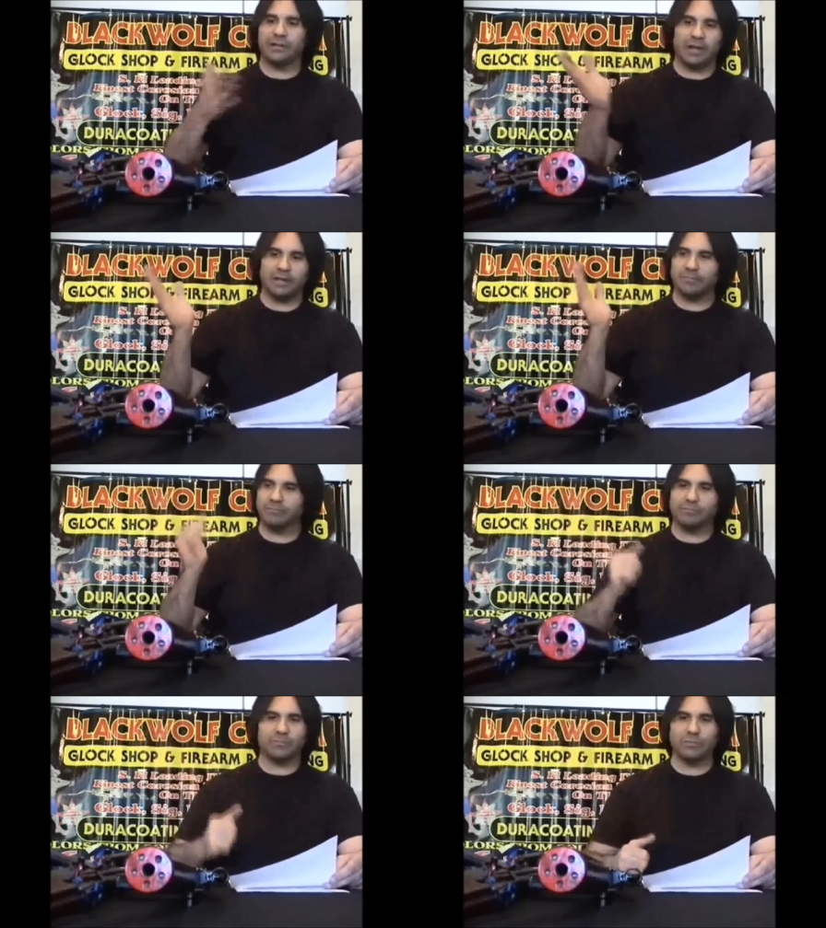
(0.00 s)
I
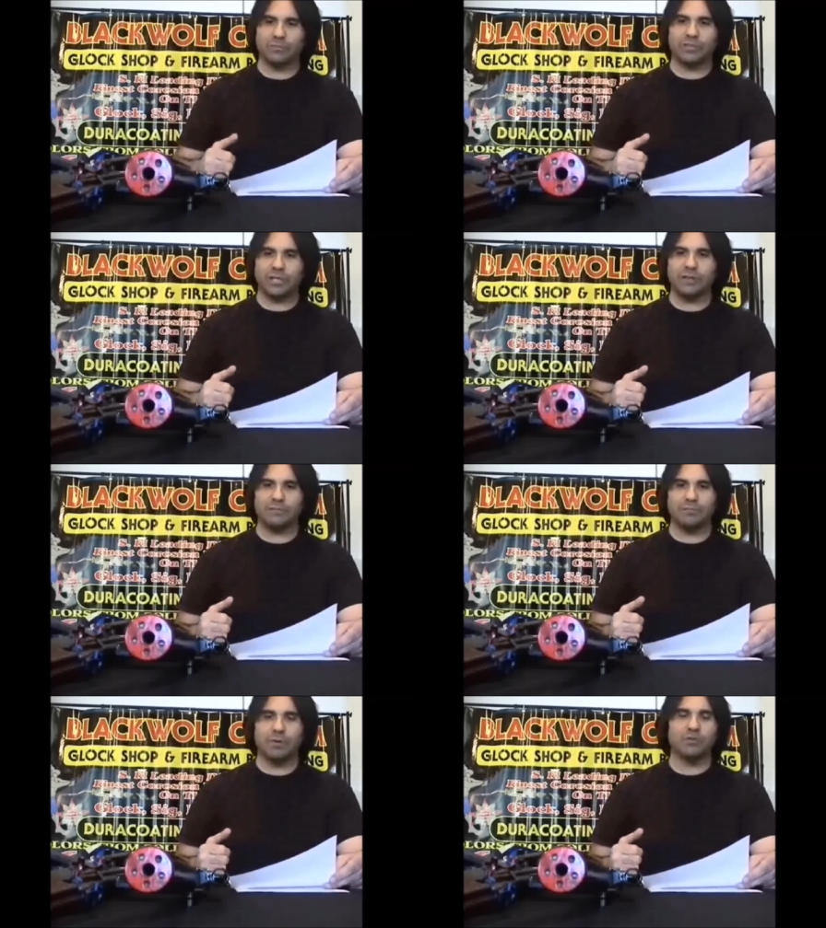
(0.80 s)

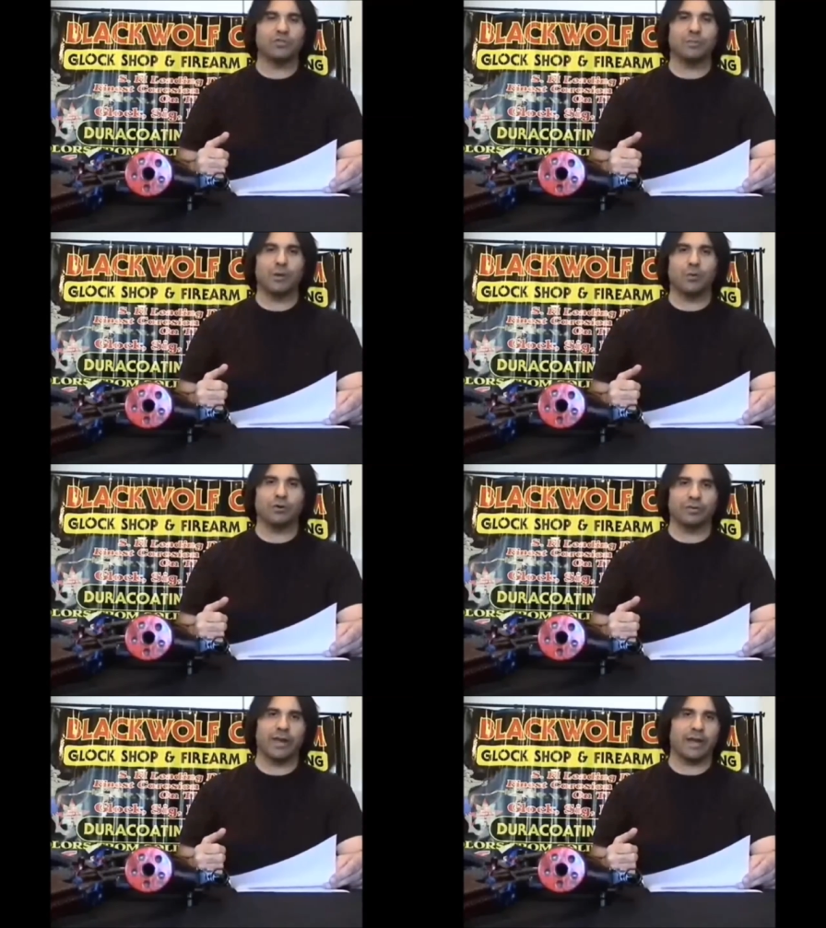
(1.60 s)
send most of my
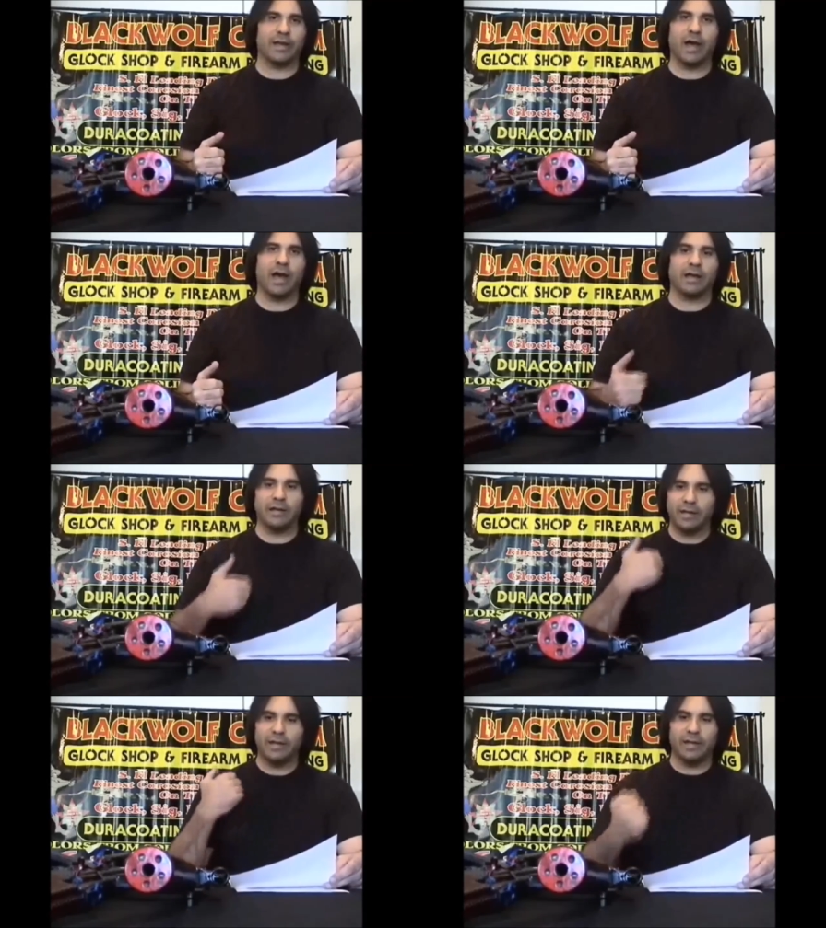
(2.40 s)
work to that guy
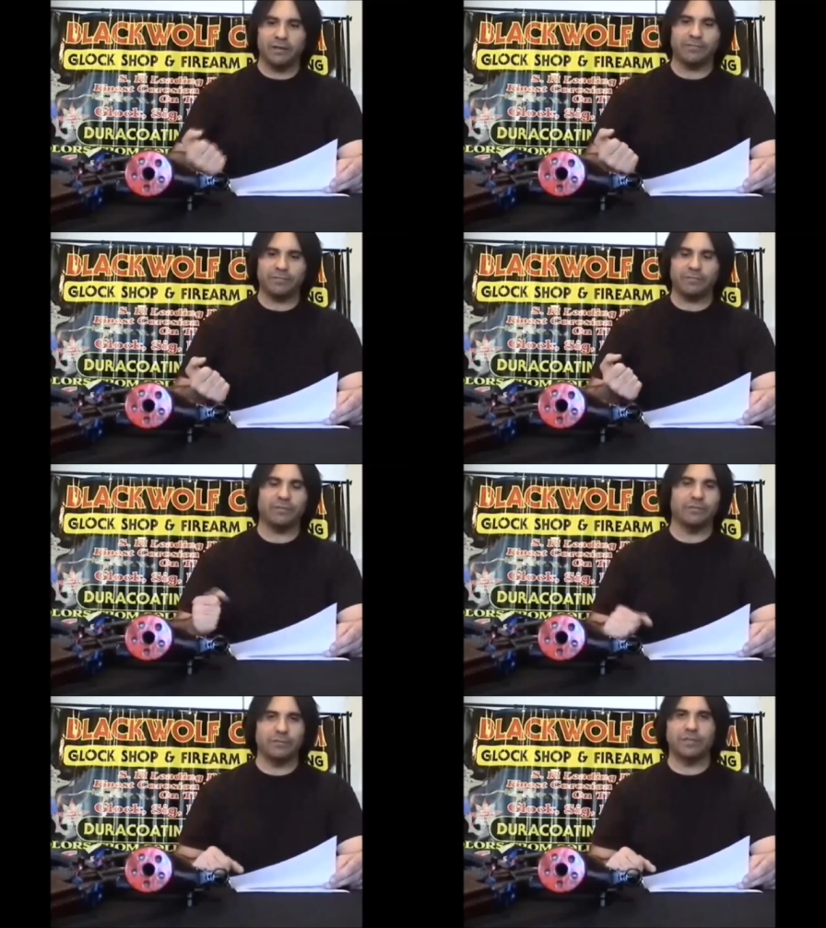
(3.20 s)

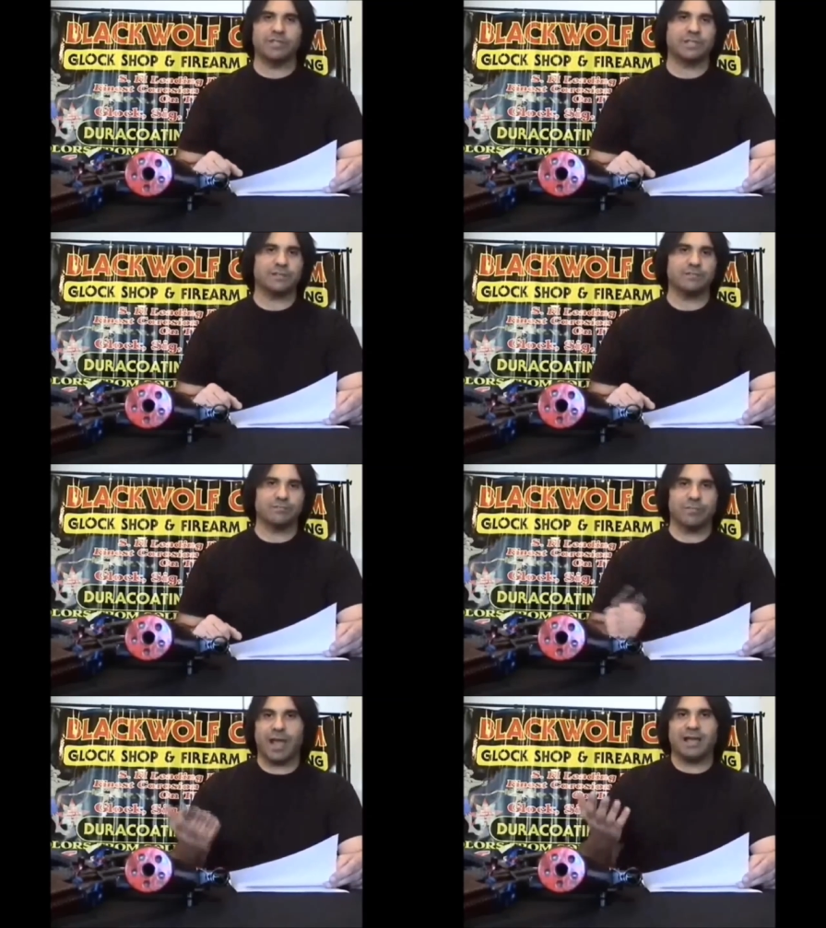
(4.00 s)
if this
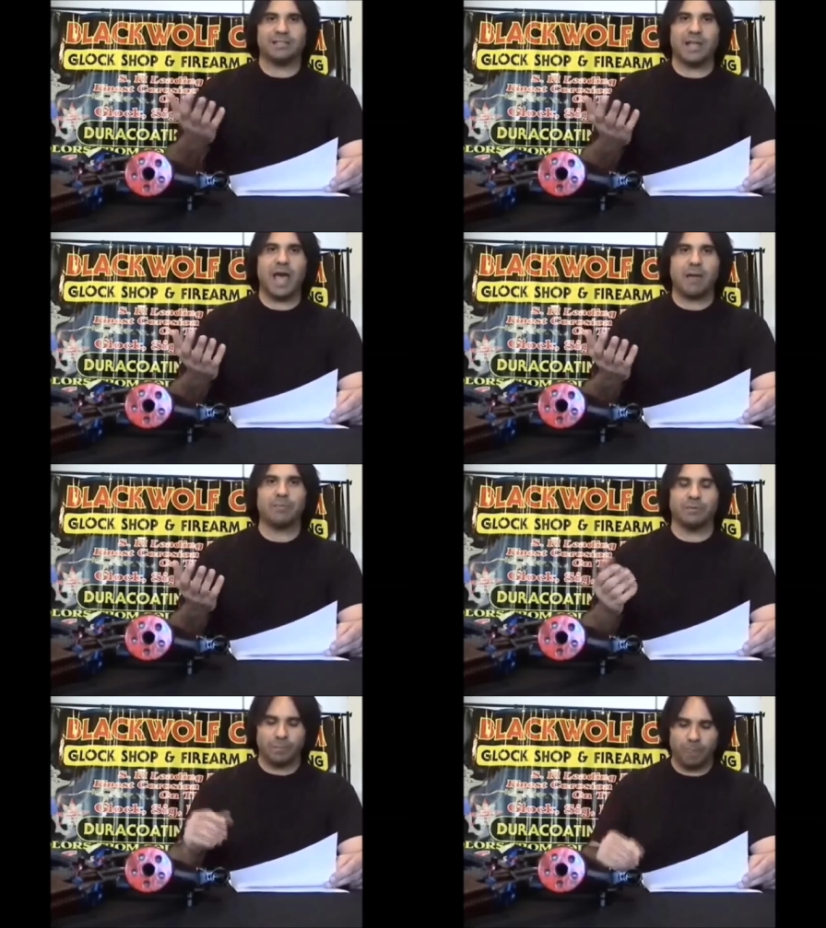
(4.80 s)
has to
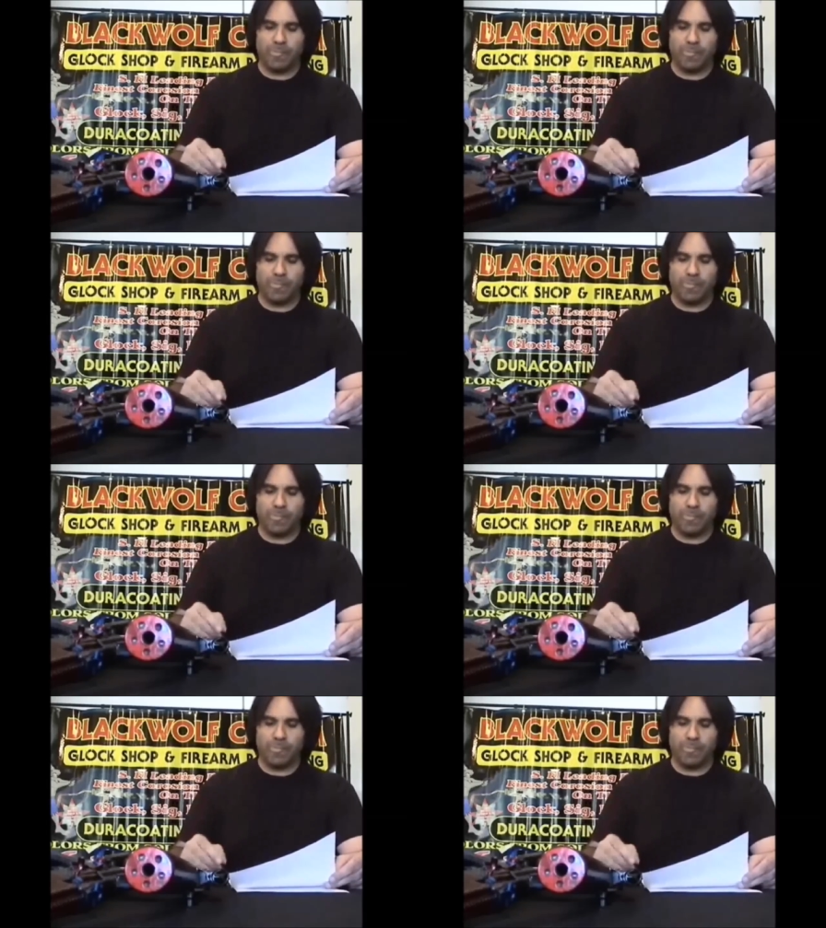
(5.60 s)
happen.